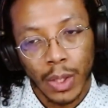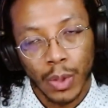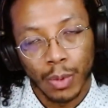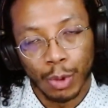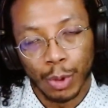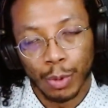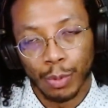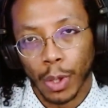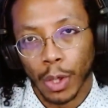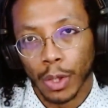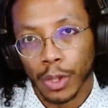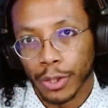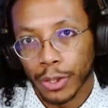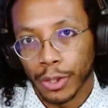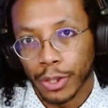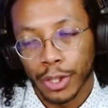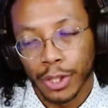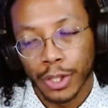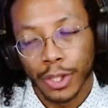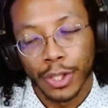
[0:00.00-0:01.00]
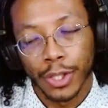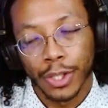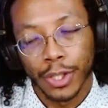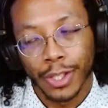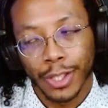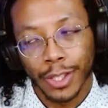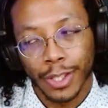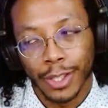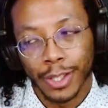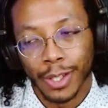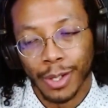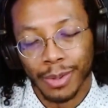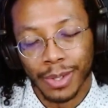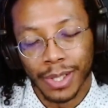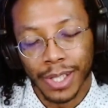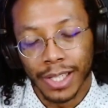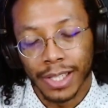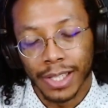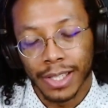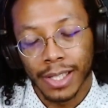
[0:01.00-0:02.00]
Would want.
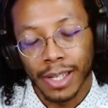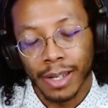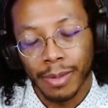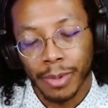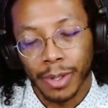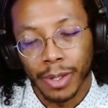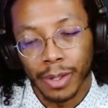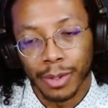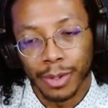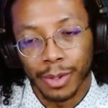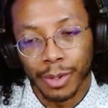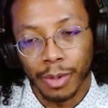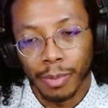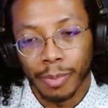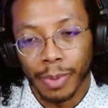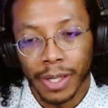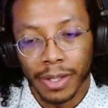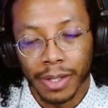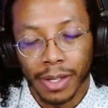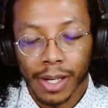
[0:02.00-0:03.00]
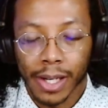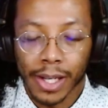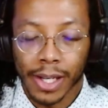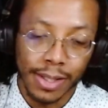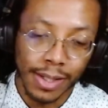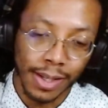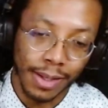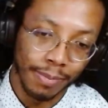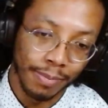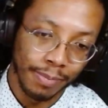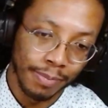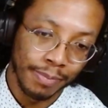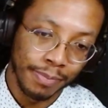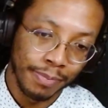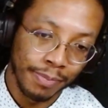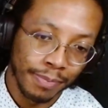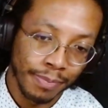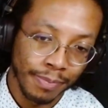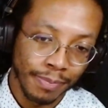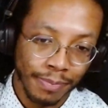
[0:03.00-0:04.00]
Noted. Gonna talk about it later.
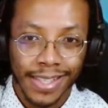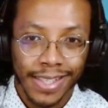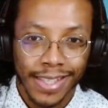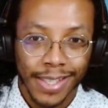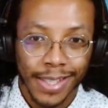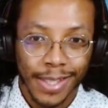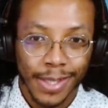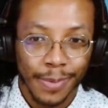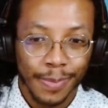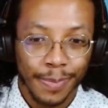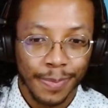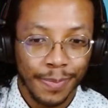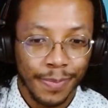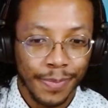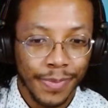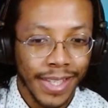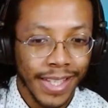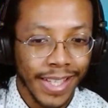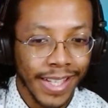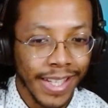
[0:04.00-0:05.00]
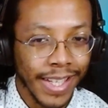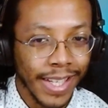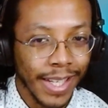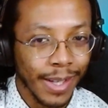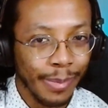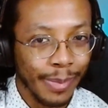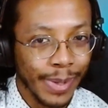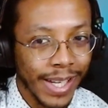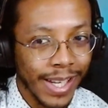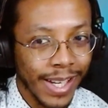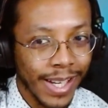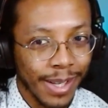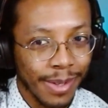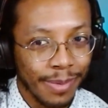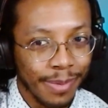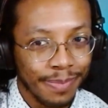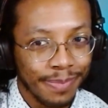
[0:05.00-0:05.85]
And here we are.